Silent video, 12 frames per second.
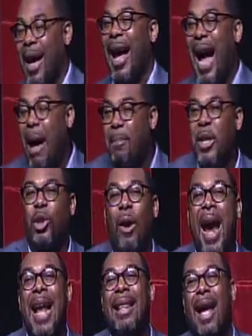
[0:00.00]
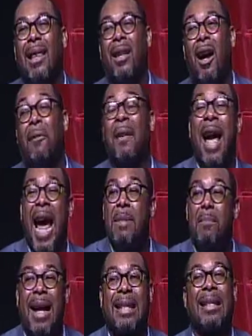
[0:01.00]
I betrayed that love,
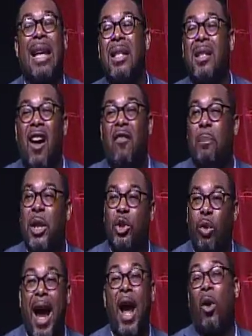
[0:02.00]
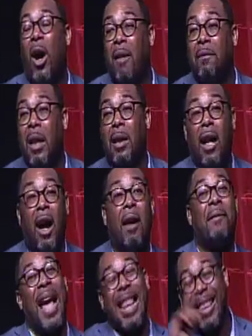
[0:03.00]
and my sense of betrayal of the
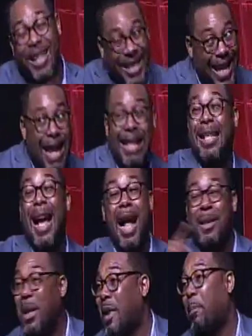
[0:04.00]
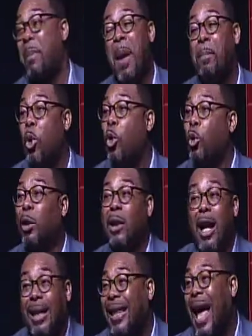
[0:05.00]
love and the genocide to the people who
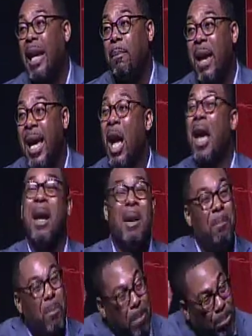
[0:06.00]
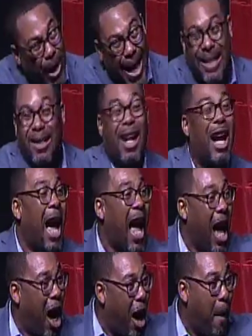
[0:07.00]
looked like me placed
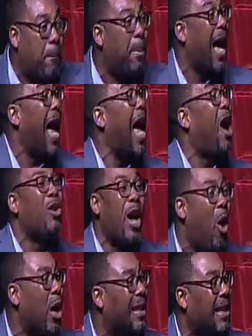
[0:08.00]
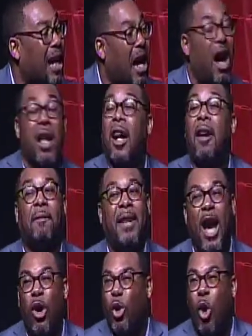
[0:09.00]
a pound or ton of
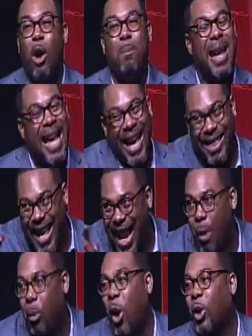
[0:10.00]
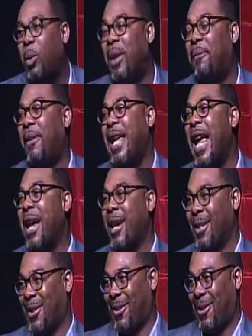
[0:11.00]
guilt on me that I walked with for
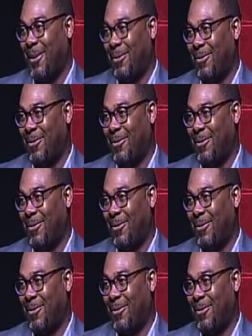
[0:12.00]
years.